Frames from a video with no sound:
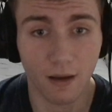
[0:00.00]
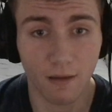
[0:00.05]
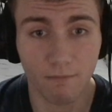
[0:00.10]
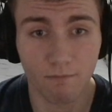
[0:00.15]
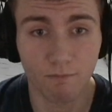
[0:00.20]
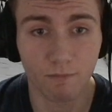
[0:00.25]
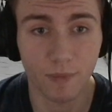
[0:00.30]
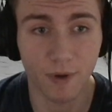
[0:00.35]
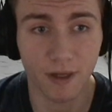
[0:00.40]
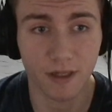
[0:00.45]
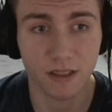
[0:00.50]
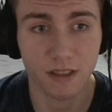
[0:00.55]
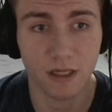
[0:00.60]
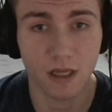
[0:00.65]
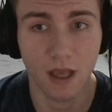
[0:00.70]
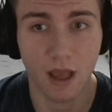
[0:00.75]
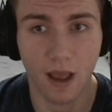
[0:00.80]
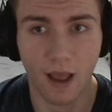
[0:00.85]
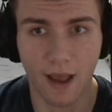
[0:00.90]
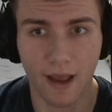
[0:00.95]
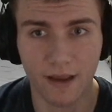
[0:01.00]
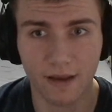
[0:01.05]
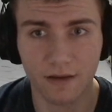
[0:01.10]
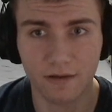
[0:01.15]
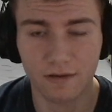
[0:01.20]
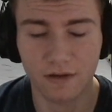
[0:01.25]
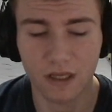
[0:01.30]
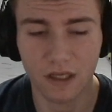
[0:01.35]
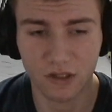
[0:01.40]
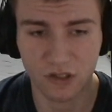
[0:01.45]
But I
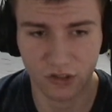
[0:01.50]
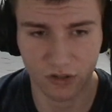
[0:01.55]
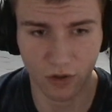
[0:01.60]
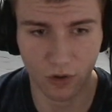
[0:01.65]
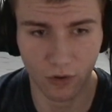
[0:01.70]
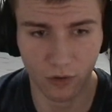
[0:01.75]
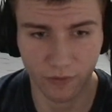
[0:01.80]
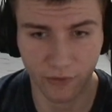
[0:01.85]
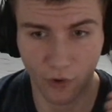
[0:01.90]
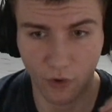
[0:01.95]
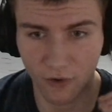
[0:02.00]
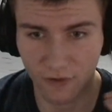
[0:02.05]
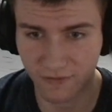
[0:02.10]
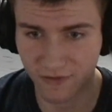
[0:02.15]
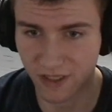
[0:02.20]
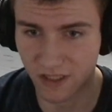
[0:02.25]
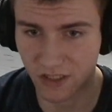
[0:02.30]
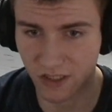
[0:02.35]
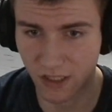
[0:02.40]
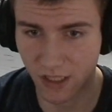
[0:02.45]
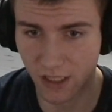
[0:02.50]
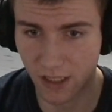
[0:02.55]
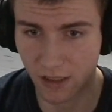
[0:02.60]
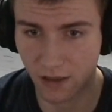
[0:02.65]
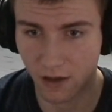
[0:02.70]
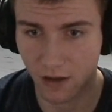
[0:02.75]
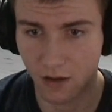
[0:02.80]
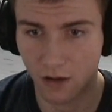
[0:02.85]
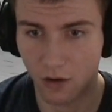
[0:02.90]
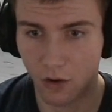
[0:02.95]
installed RVC,
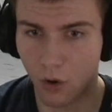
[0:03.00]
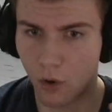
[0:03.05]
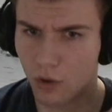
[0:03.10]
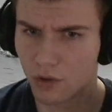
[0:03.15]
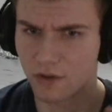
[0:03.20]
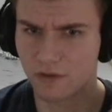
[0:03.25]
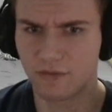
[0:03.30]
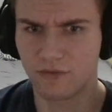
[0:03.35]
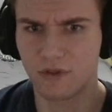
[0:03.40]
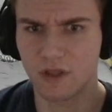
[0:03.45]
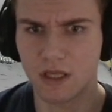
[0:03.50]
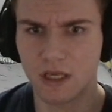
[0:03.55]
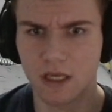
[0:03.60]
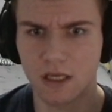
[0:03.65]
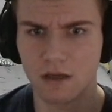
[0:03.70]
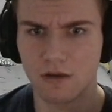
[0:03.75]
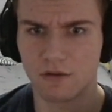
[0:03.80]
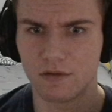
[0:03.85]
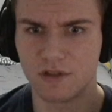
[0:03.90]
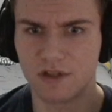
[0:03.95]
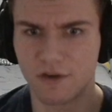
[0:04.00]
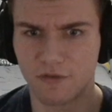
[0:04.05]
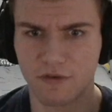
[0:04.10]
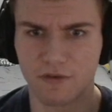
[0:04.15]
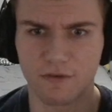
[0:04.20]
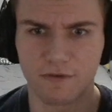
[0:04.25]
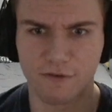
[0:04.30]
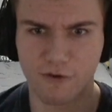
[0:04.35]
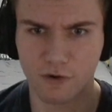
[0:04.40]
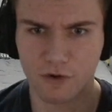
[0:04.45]
all of the different
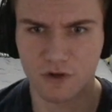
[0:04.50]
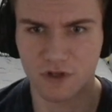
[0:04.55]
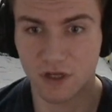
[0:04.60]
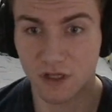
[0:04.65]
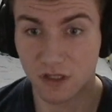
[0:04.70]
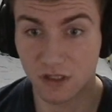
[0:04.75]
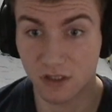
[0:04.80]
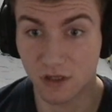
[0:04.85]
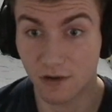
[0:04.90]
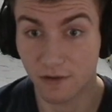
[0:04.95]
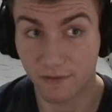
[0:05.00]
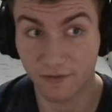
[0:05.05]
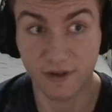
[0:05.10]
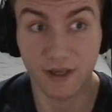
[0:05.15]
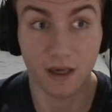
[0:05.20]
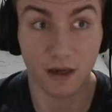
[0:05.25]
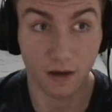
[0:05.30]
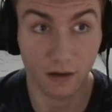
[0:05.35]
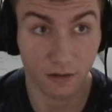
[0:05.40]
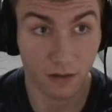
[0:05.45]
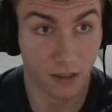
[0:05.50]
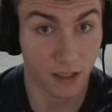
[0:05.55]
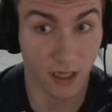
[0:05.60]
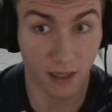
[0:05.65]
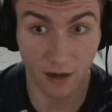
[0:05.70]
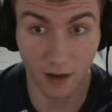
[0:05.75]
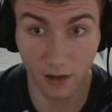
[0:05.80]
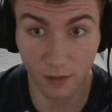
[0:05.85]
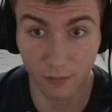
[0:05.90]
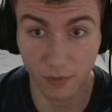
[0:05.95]
versions via
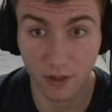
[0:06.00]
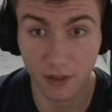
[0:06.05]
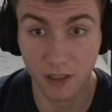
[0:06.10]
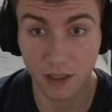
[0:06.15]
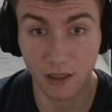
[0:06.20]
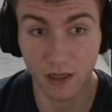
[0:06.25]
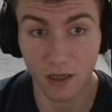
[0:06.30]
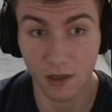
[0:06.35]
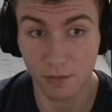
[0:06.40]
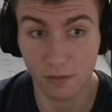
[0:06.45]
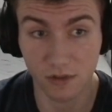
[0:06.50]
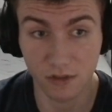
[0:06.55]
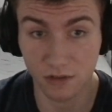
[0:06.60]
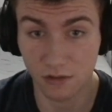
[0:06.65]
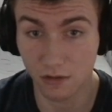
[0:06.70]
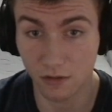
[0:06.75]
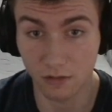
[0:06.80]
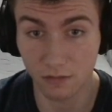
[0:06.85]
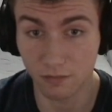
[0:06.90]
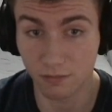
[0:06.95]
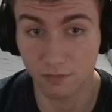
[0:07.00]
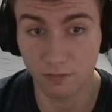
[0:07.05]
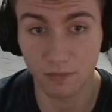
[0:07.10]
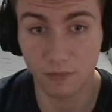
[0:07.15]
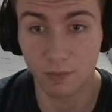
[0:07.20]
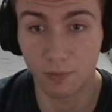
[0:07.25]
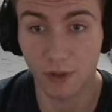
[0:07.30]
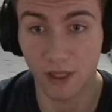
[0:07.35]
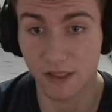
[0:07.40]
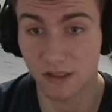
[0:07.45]
GitHub. GitHub is the
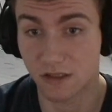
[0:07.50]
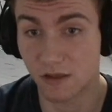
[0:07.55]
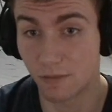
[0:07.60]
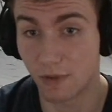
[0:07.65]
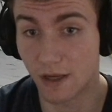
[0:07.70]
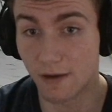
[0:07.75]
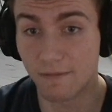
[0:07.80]
place to be.